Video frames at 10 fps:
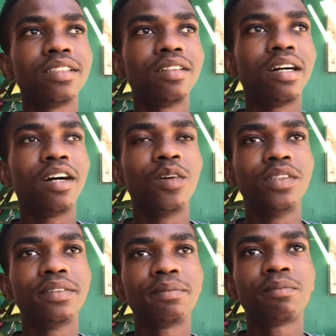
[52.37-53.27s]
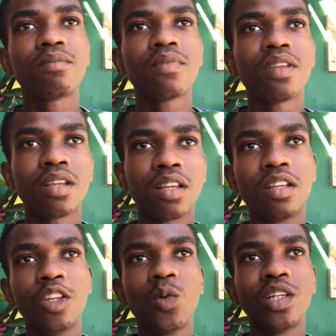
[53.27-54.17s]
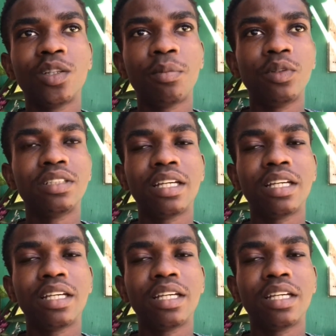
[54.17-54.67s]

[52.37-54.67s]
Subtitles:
so I'm gonna know what to post.